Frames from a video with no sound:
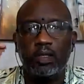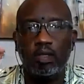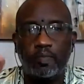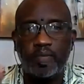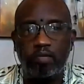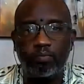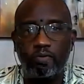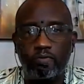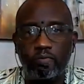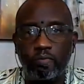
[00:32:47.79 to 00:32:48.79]
the
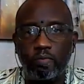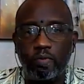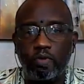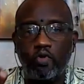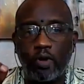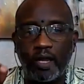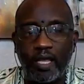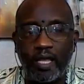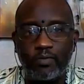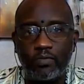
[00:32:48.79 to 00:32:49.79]
people who are
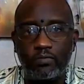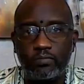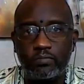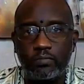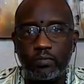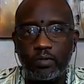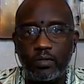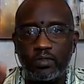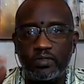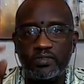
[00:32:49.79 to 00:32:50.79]
able
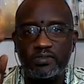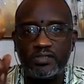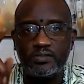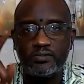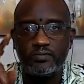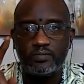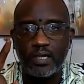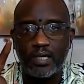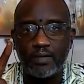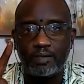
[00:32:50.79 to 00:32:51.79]
to,
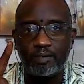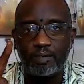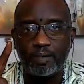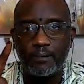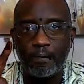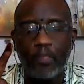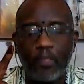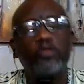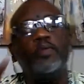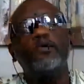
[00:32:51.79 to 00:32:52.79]

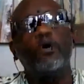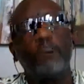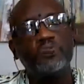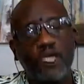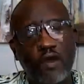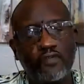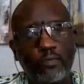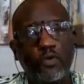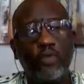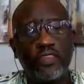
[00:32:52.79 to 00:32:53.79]
the people who are most
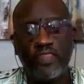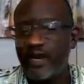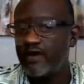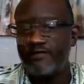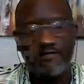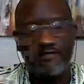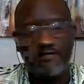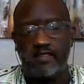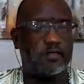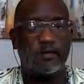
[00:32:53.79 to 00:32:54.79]
comfortable with their
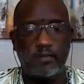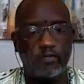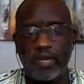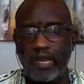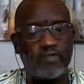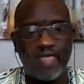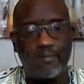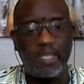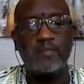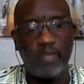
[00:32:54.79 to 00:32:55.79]
faith, whatever
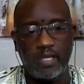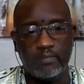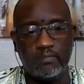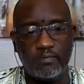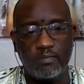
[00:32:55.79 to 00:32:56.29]
that may be,